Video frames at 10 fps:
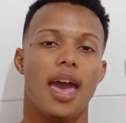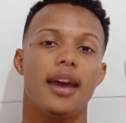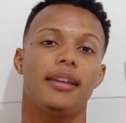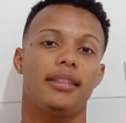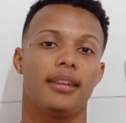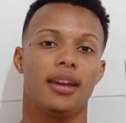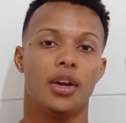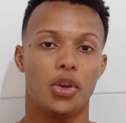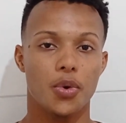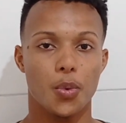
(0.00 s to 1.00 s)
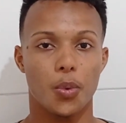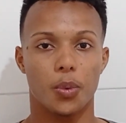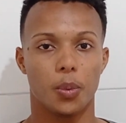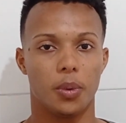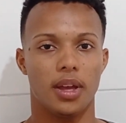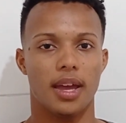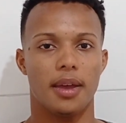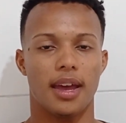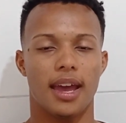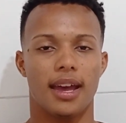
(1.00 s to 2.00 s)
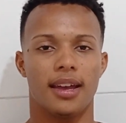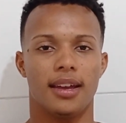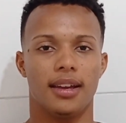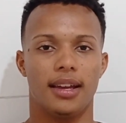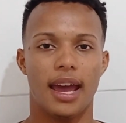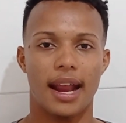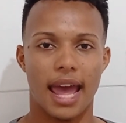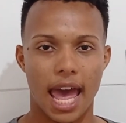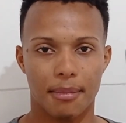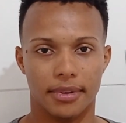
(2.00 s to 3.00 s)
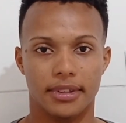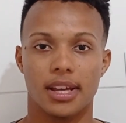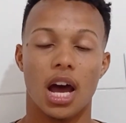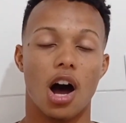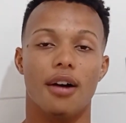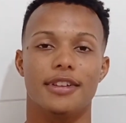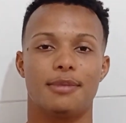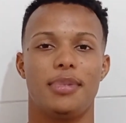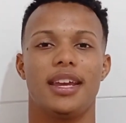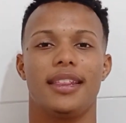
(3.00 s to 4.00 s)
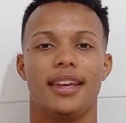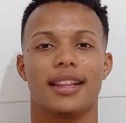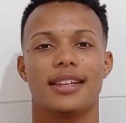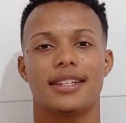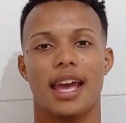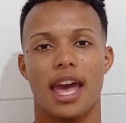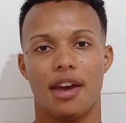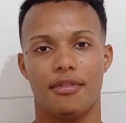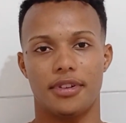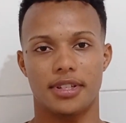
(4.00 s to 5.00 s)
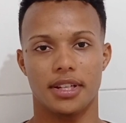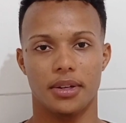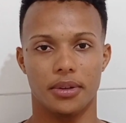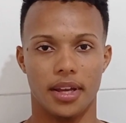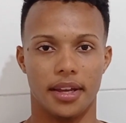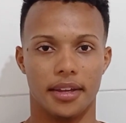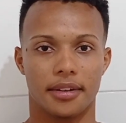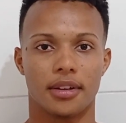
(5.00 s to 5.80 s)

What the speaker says: and you get a habit of speaking English every single day.